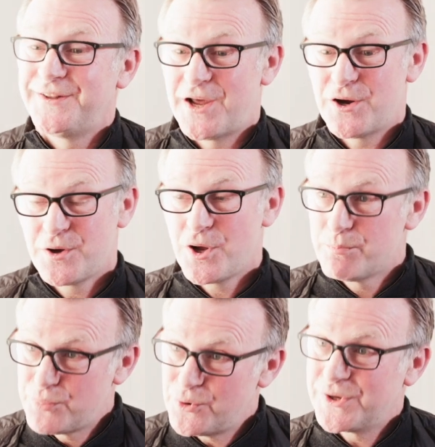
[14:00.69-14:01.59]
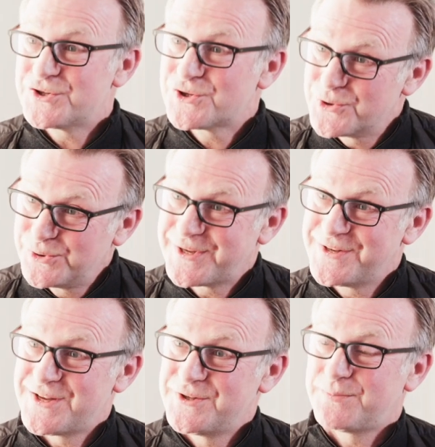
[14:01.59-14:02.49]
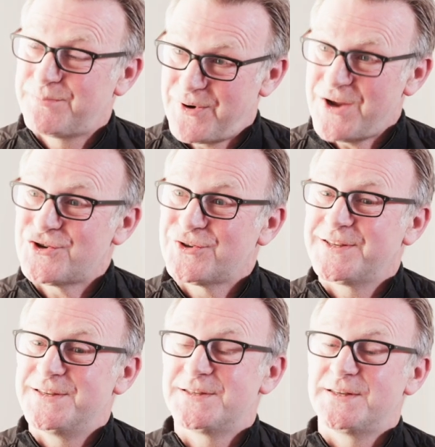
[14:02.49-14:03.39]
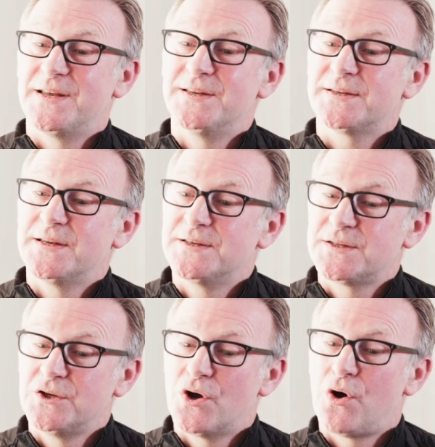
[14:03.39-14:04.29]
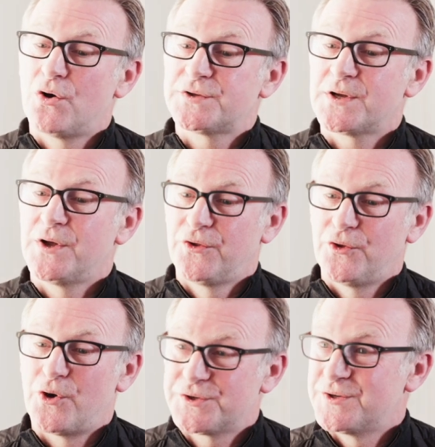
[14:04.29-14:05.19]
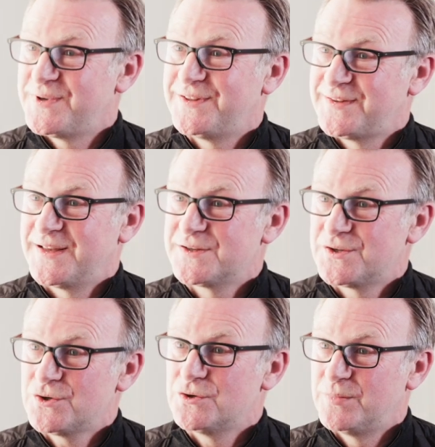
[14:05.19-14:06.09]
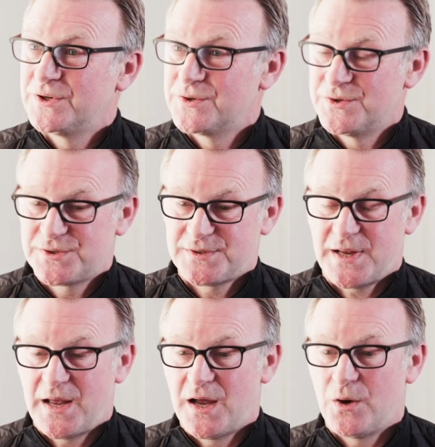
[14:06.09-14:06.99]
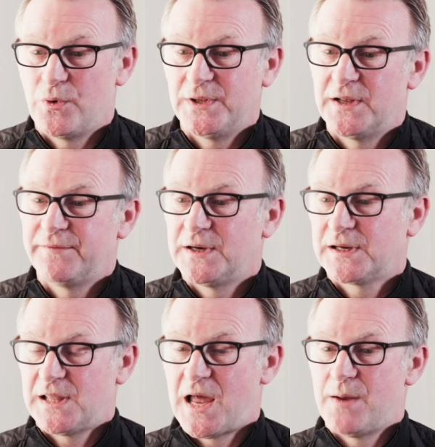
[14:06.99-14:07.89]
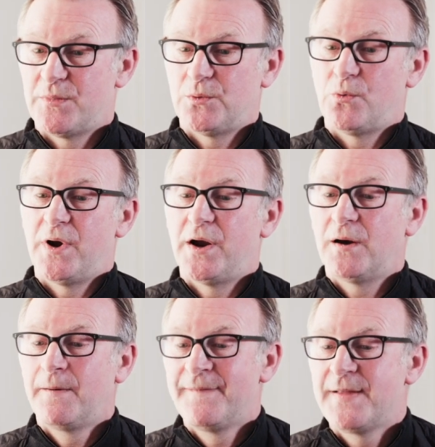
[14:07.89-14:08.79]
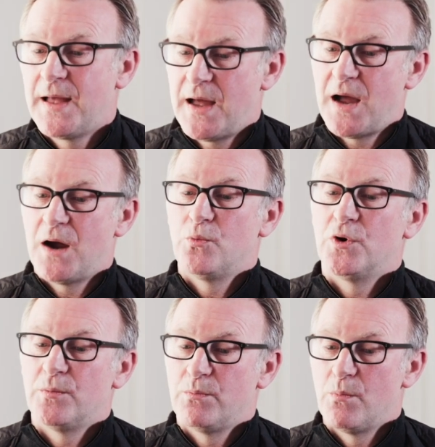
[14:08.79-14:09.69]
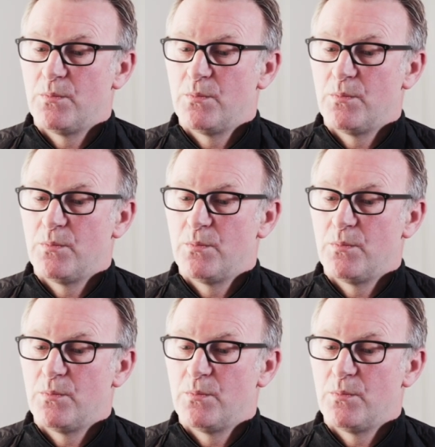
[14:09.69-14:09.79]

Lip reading: Now, putting school kids under pressure these days is not thought to be the thing to do, because we live in a climate where we're